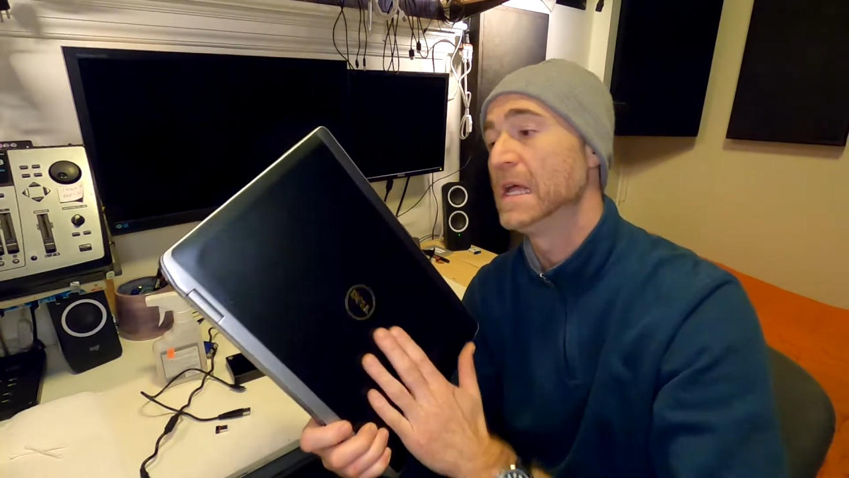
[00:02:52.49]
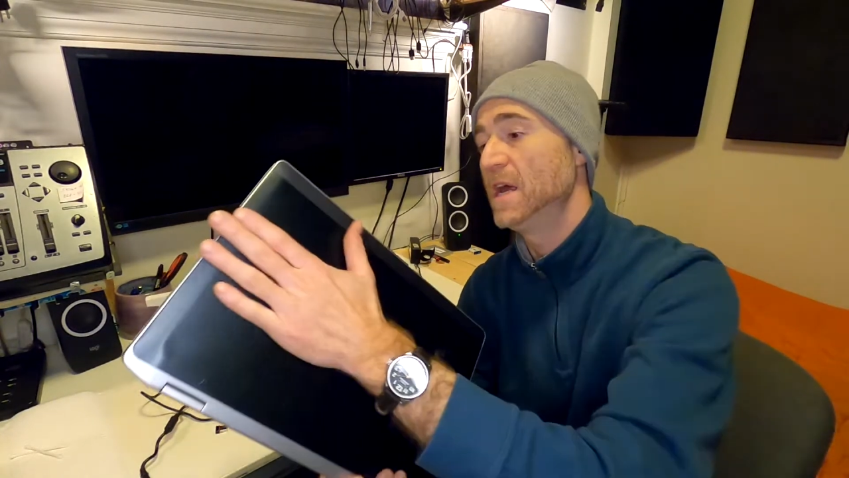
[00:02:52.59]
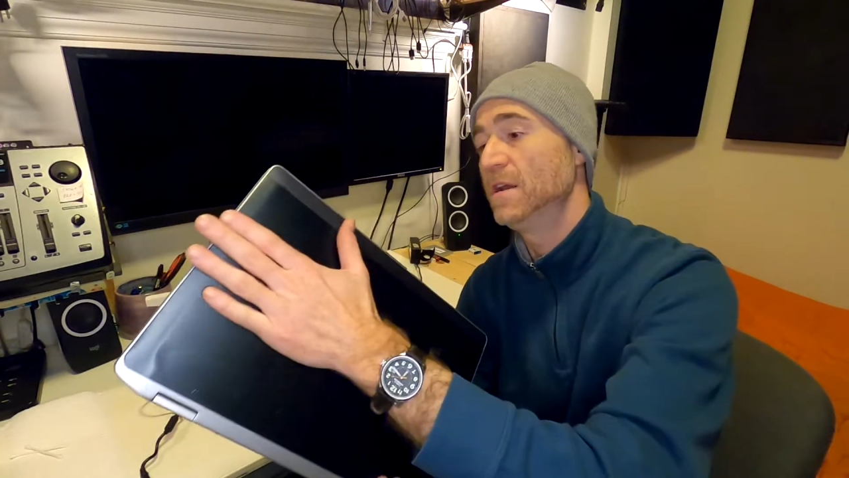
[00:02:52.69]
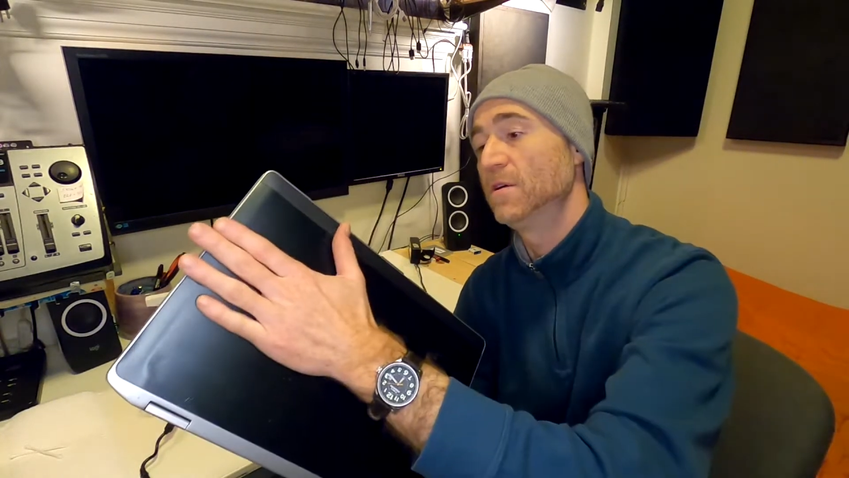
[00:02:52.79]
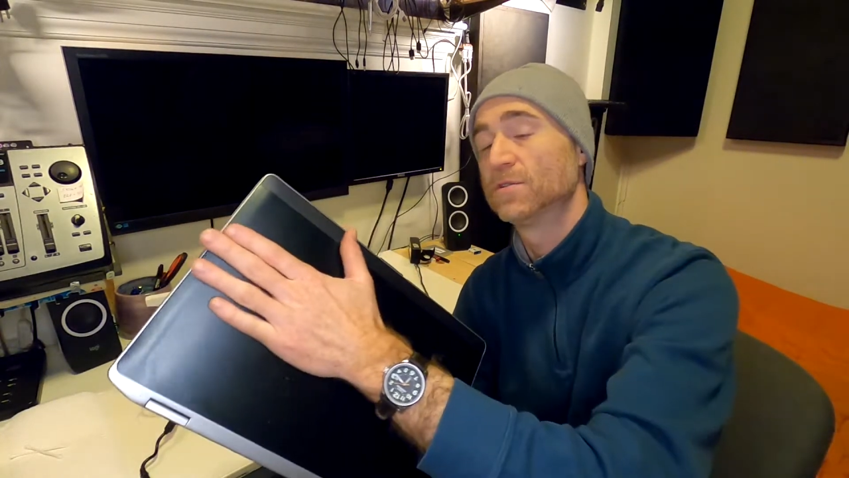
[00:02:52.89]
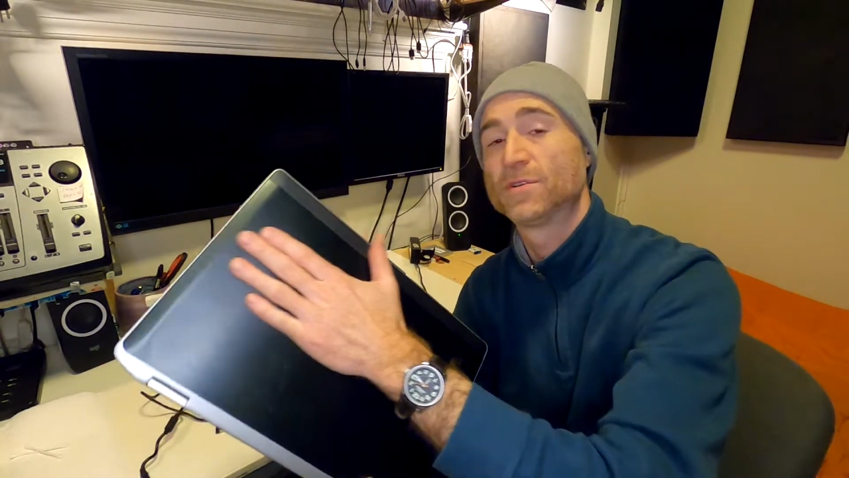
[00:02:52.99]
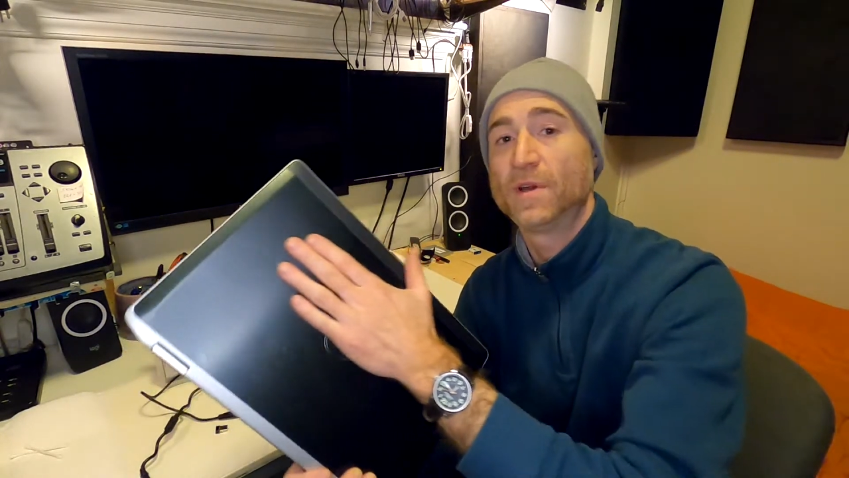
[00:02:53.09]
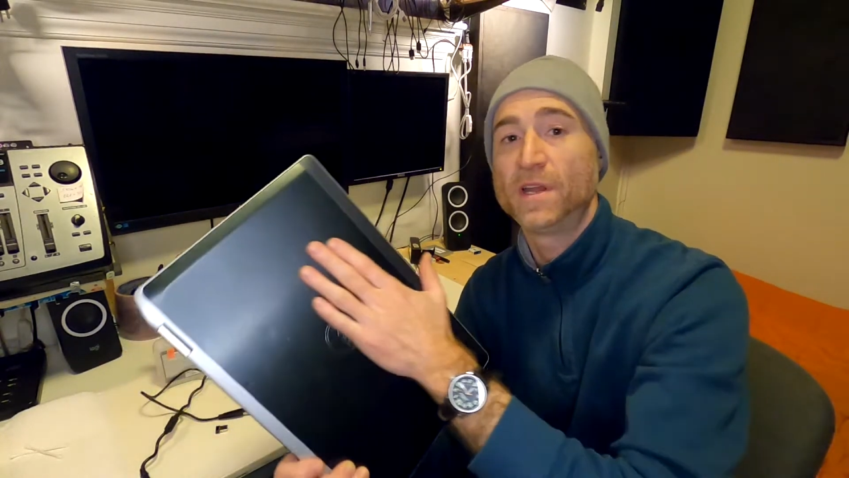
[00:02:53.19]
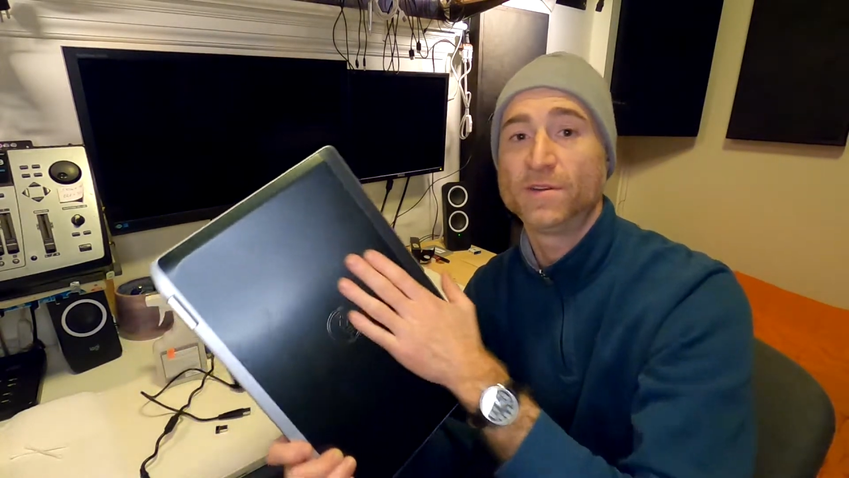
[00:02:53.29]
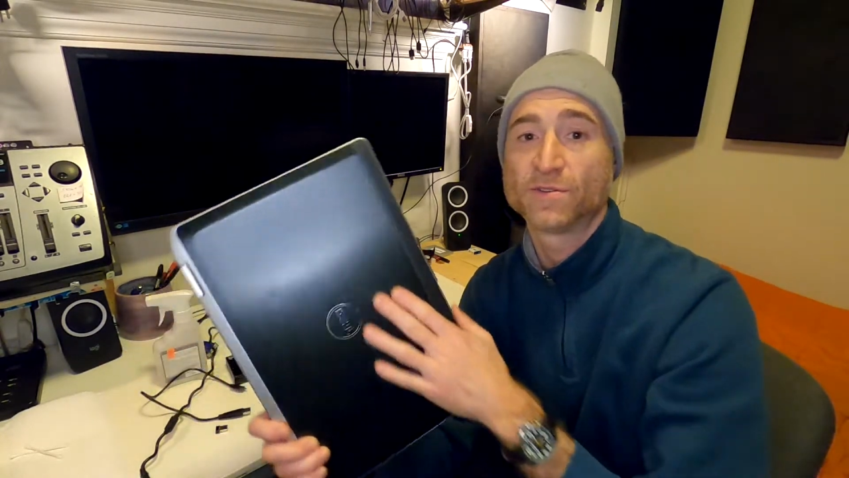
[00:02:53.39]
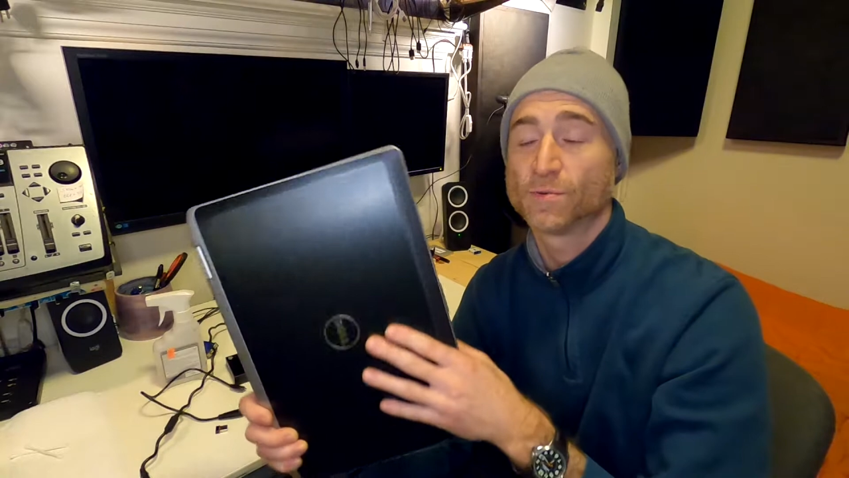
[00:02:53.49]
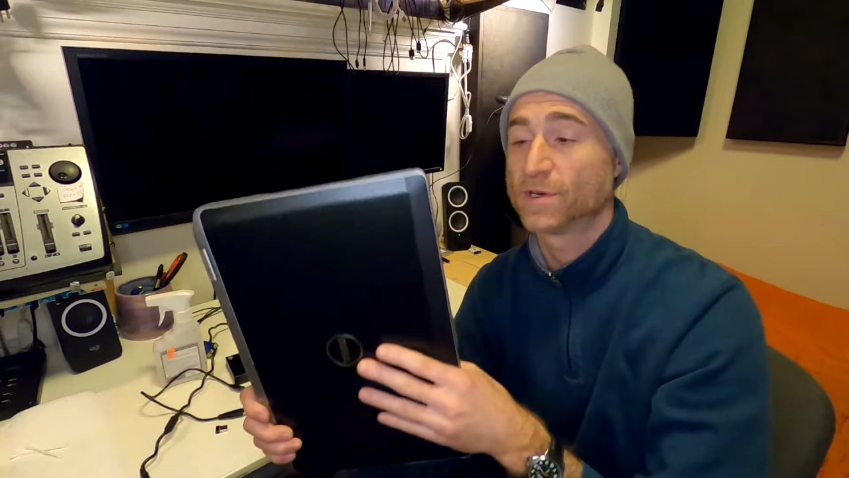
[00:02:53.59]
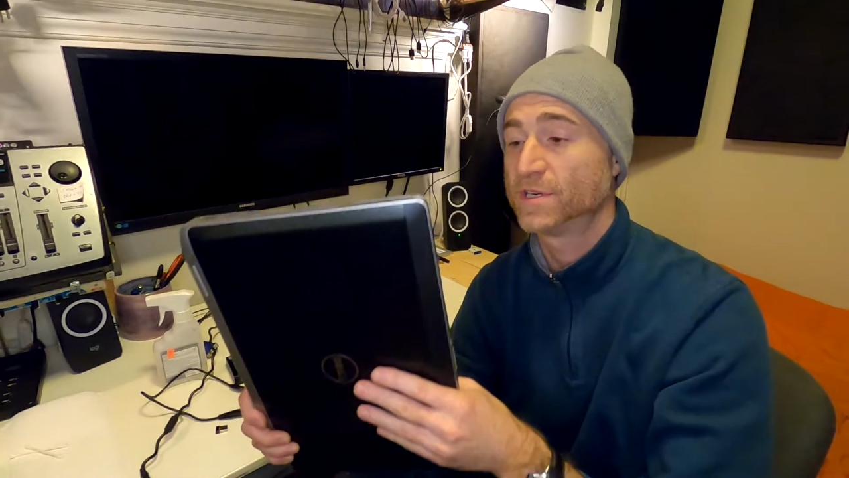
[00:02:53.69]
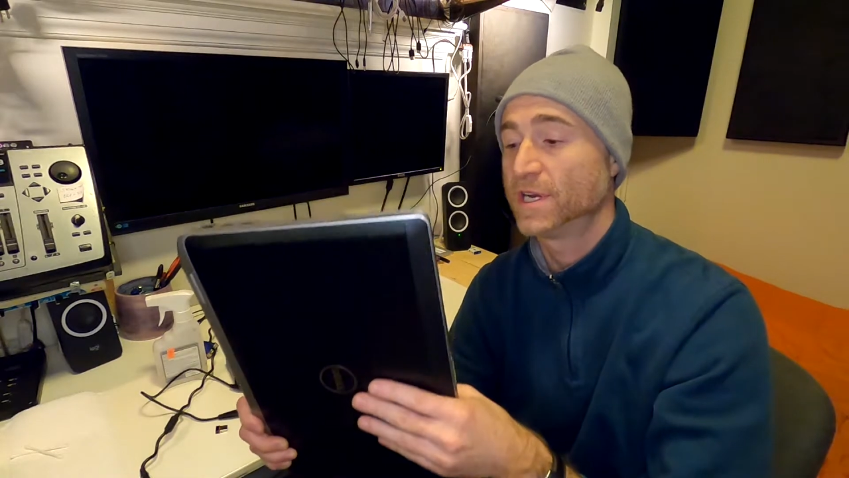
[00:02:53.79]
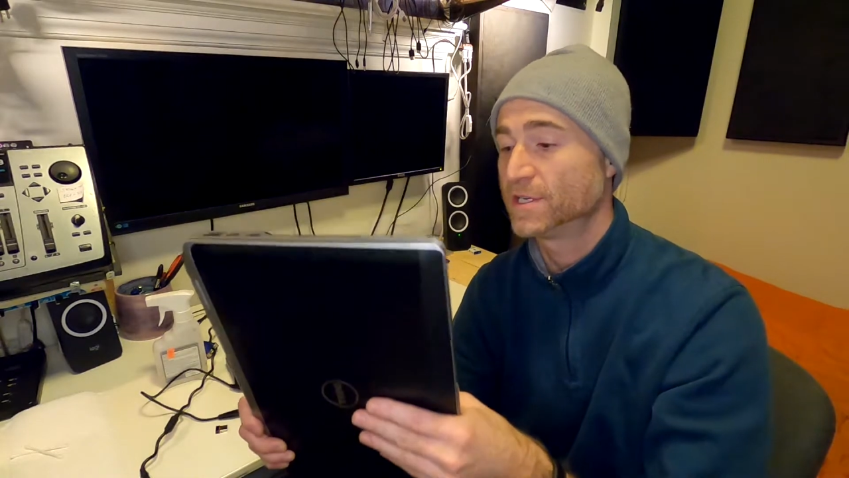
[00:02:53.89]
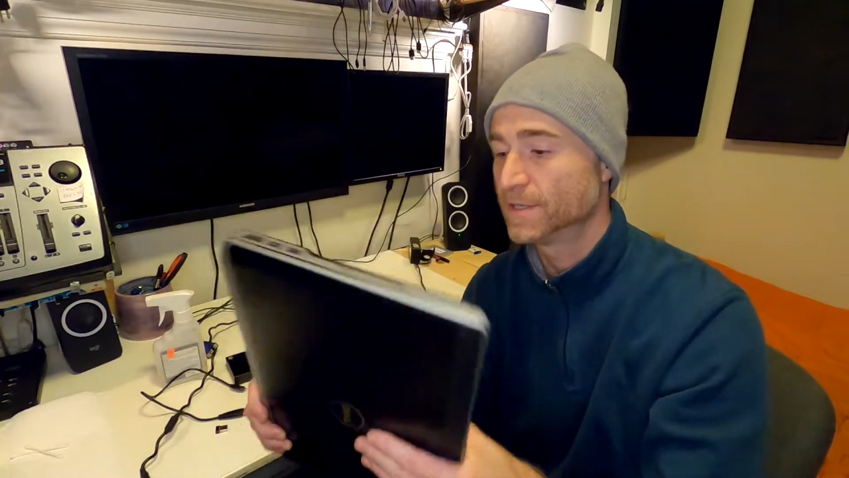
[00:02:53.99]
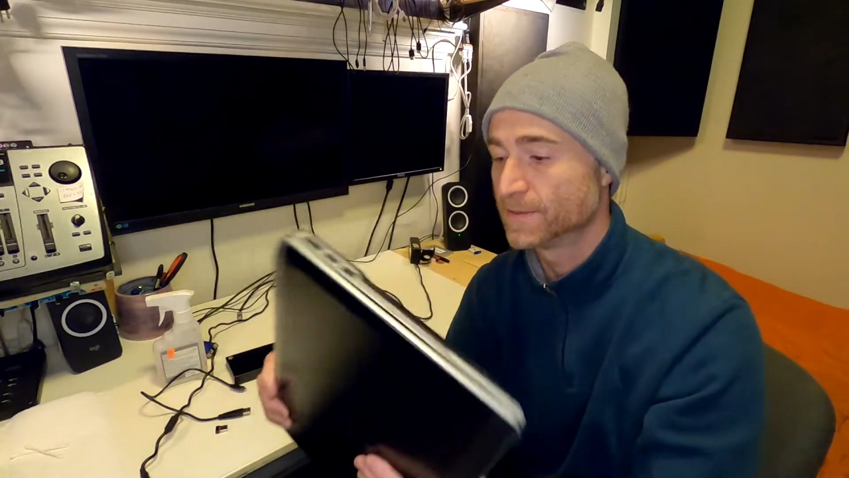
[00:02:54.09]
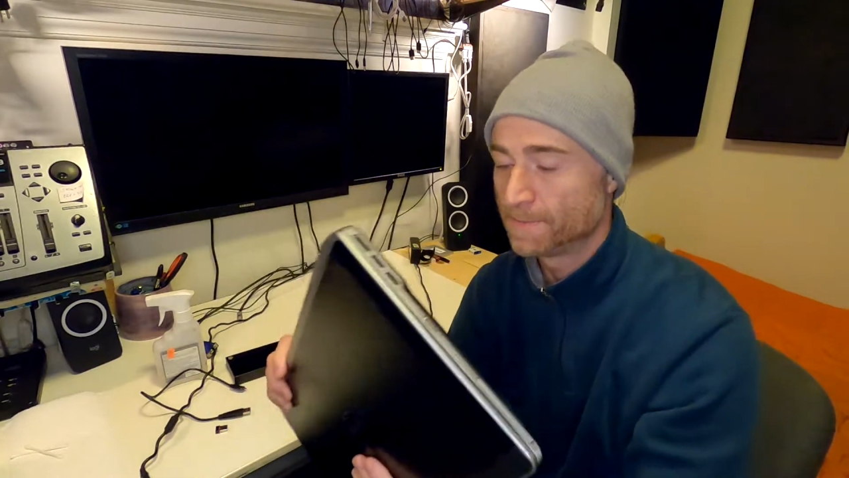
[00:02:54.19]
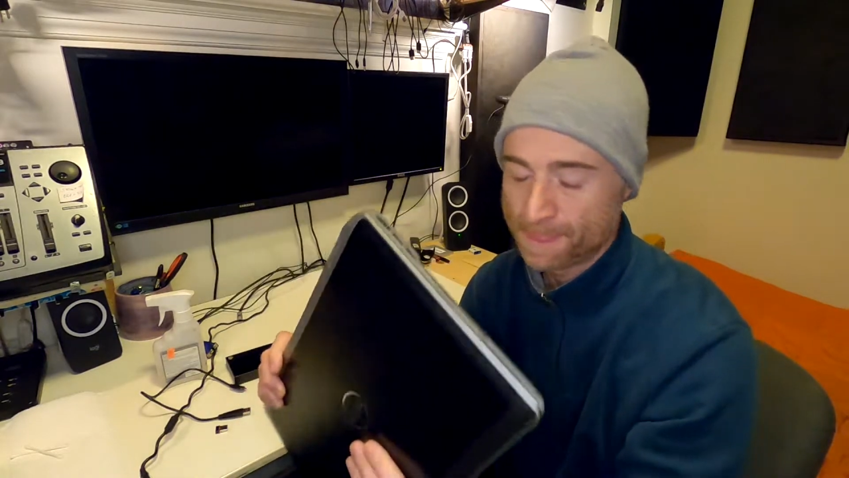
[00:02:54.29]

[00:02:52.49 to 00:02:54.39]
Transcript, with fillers: and also end user workstations.